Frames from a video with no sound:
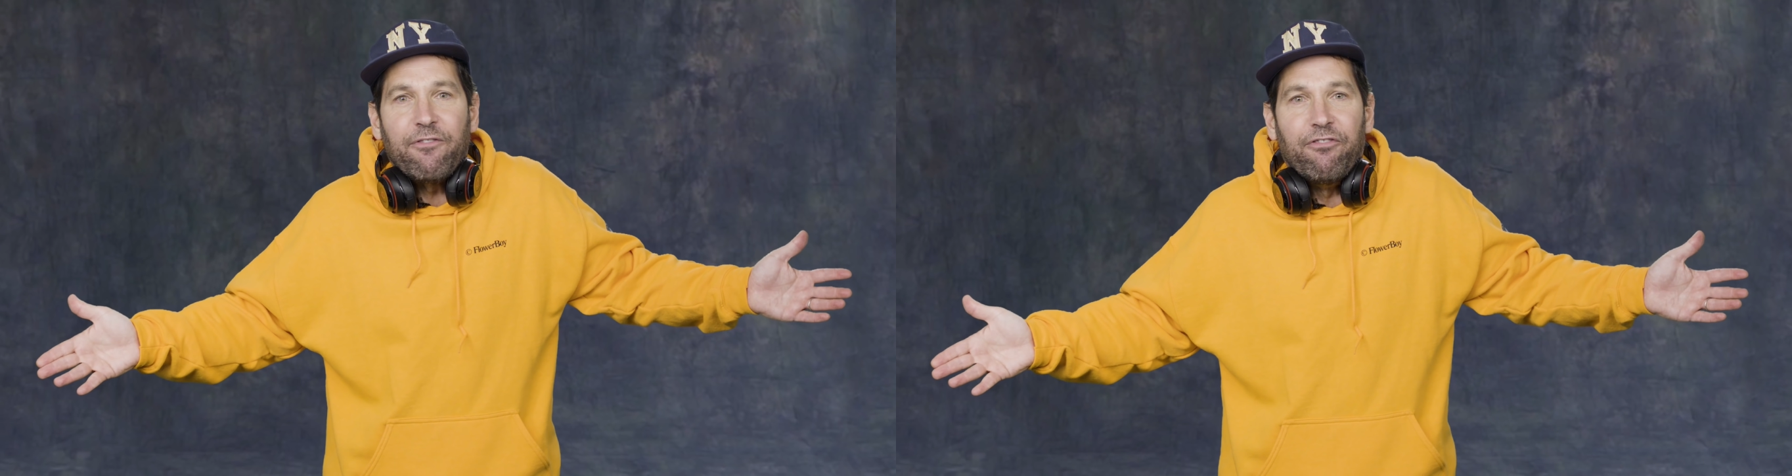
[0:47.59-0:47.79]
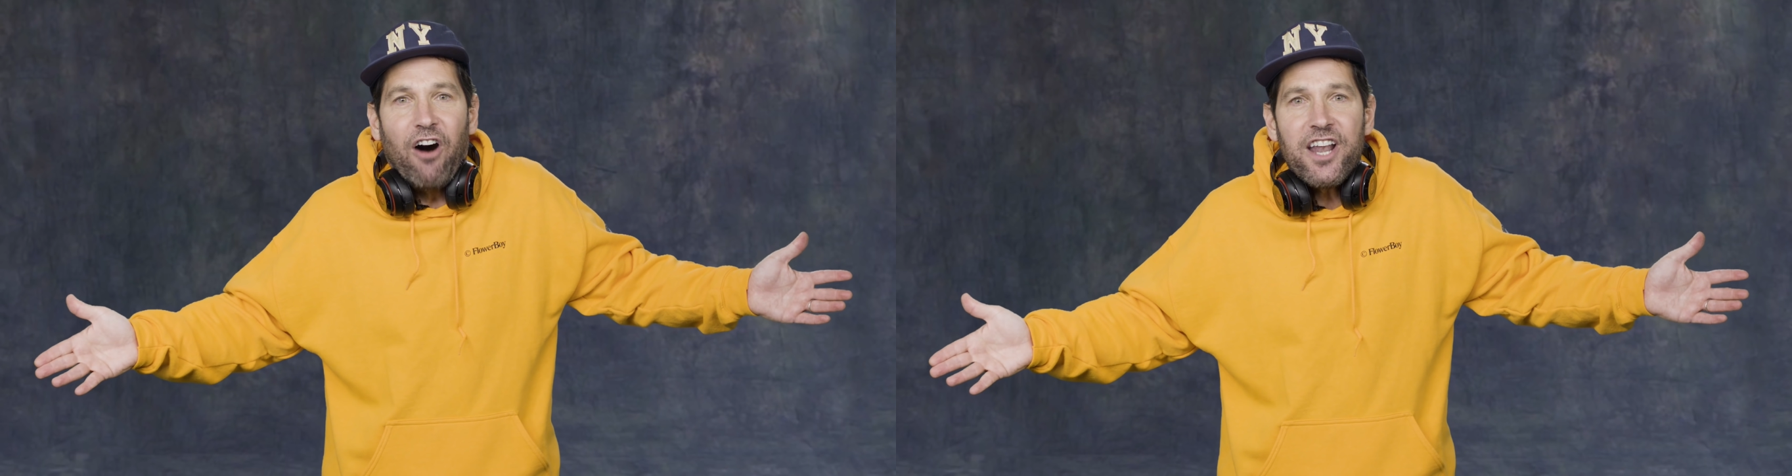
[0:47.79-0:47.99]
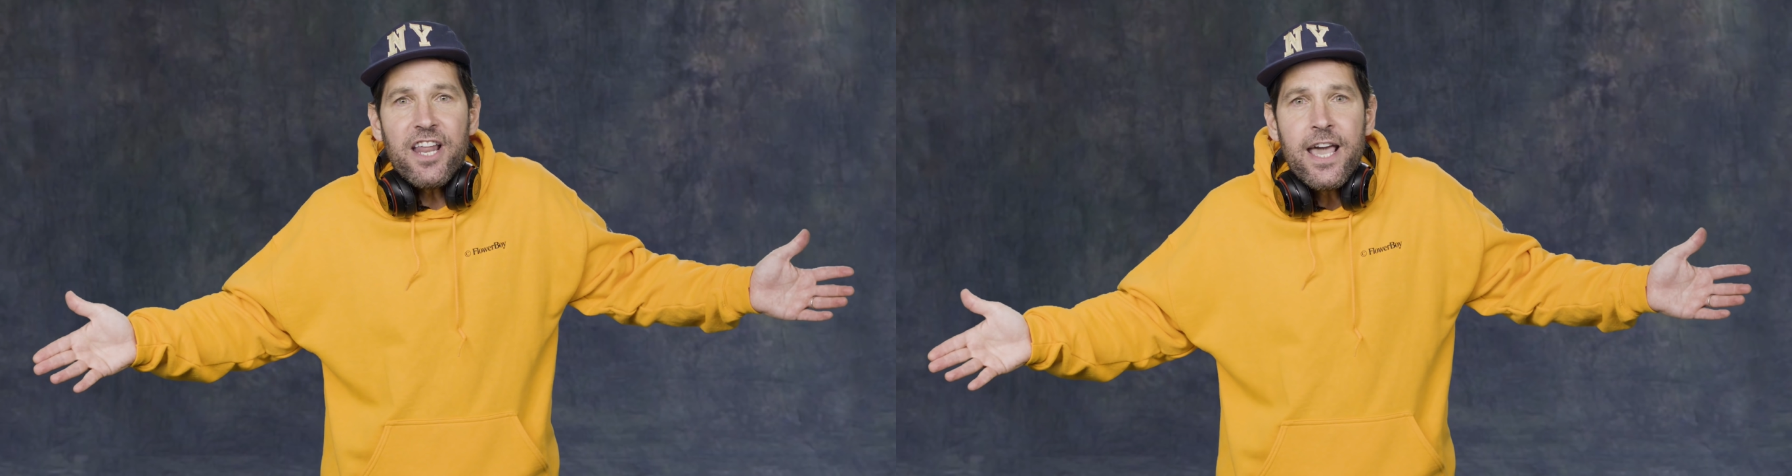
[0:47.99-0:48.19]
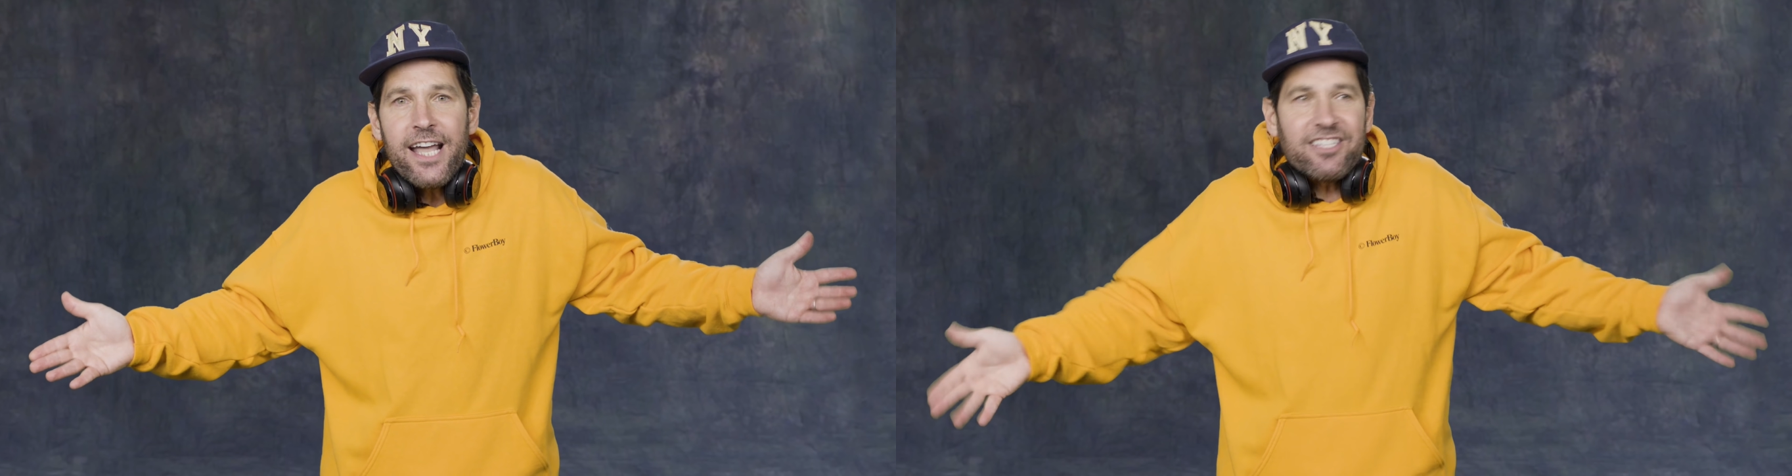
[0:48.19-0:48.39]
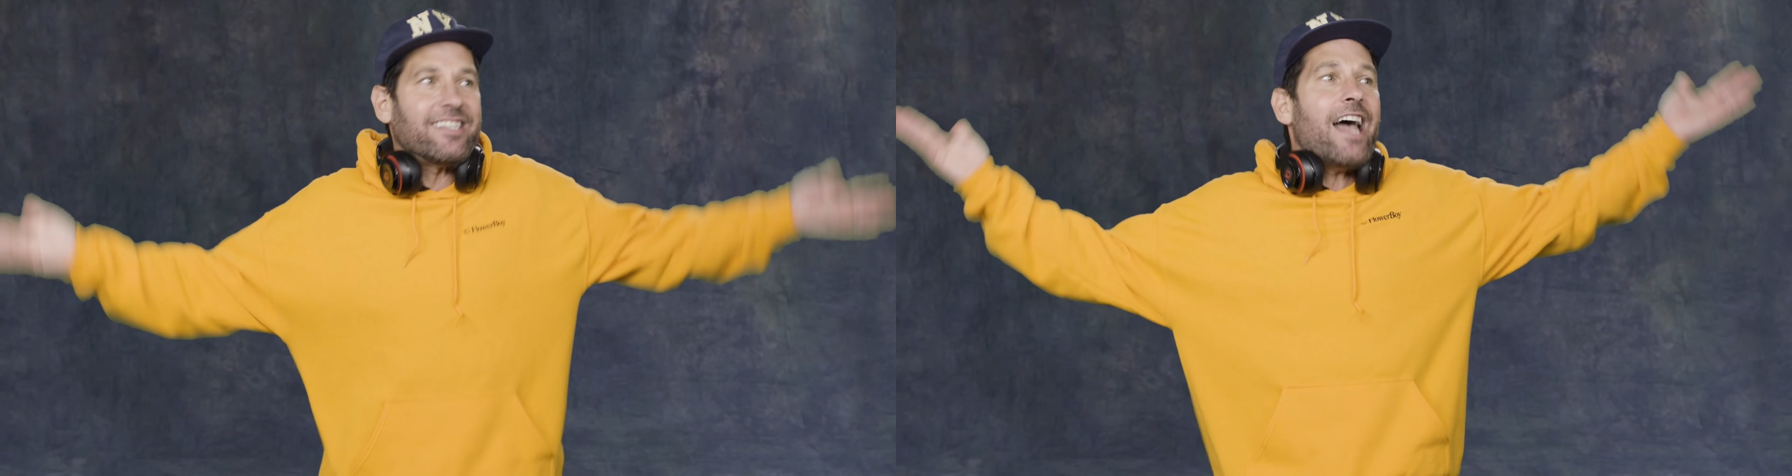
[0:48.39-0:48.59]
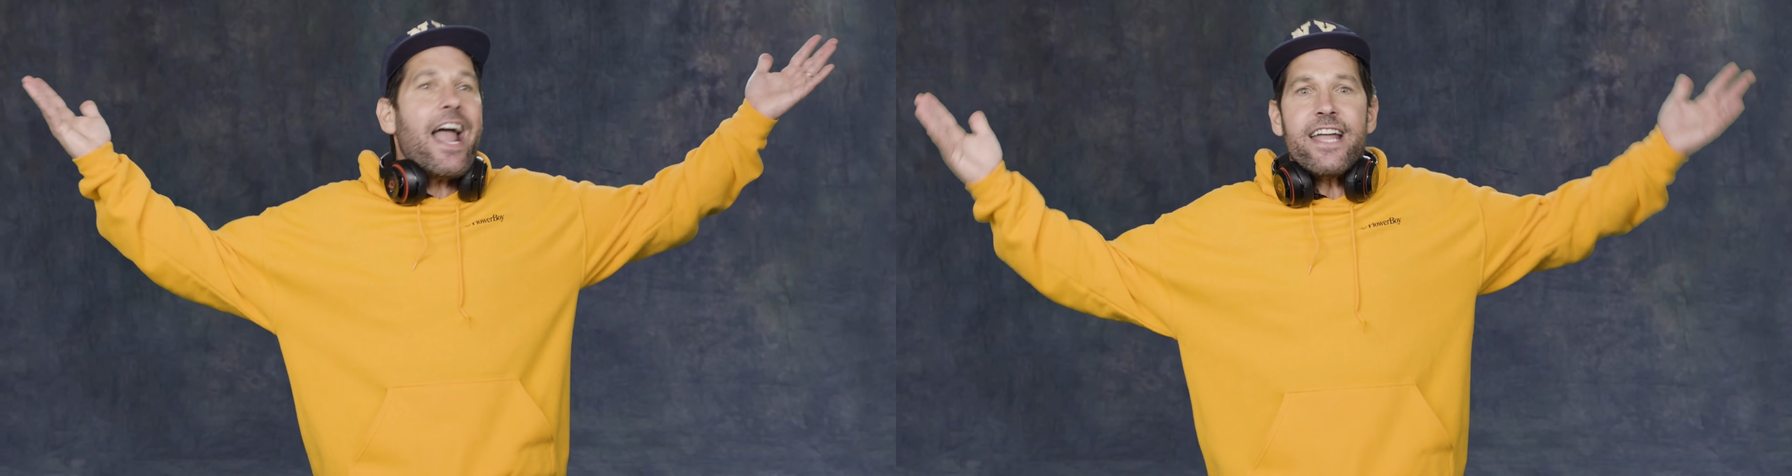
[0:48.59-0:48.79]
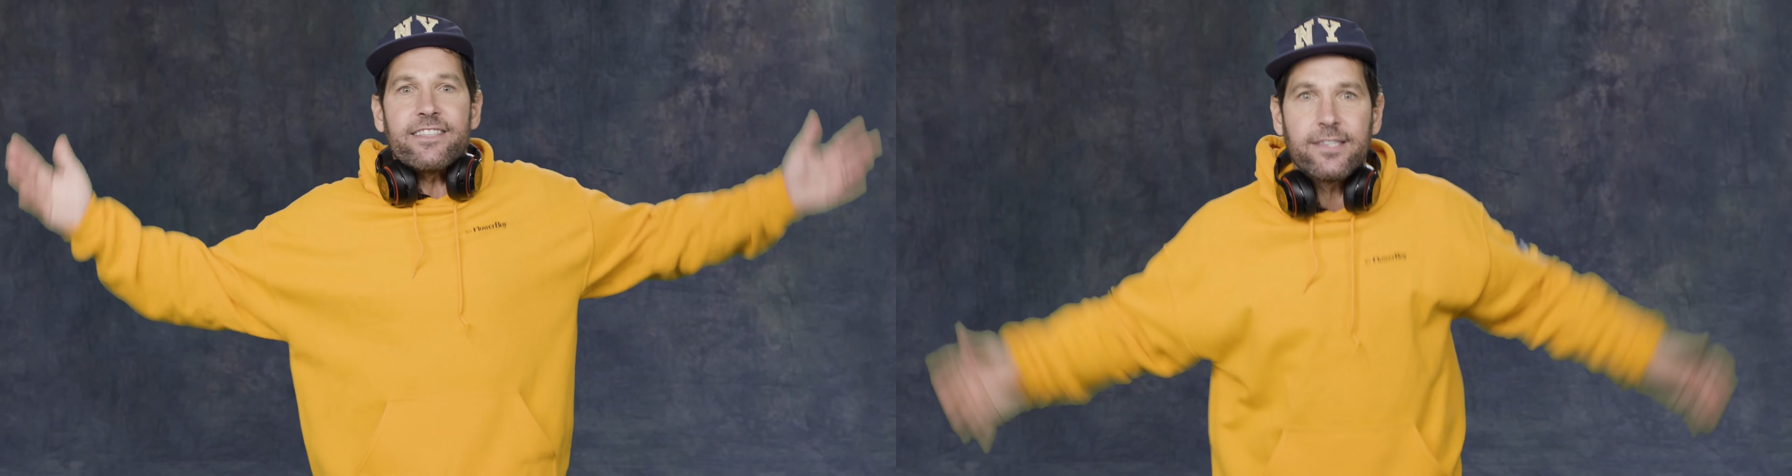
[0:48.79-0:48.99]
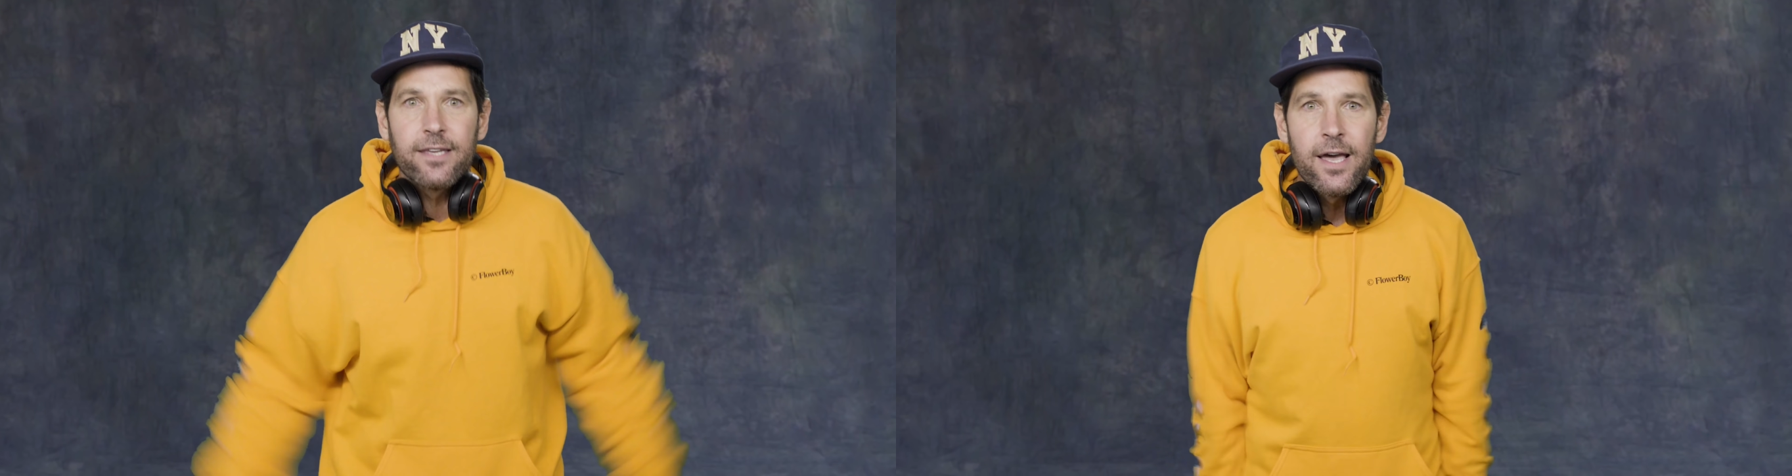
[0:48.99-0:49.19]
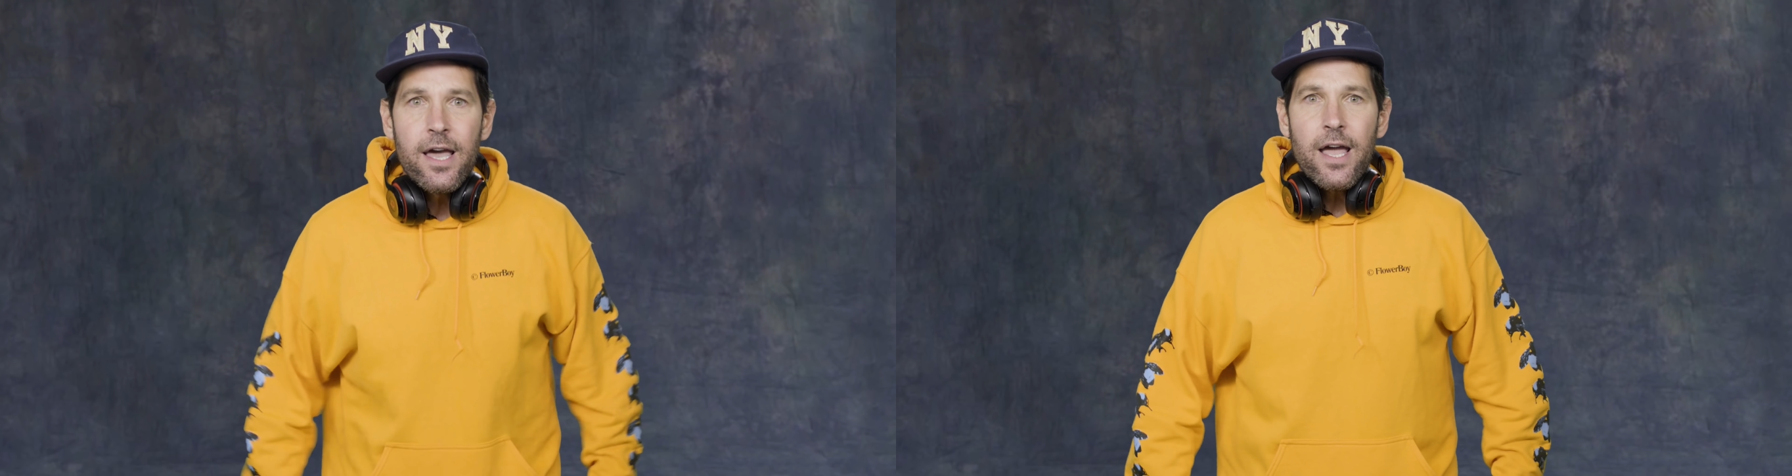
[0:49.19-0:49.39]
fun. It's science.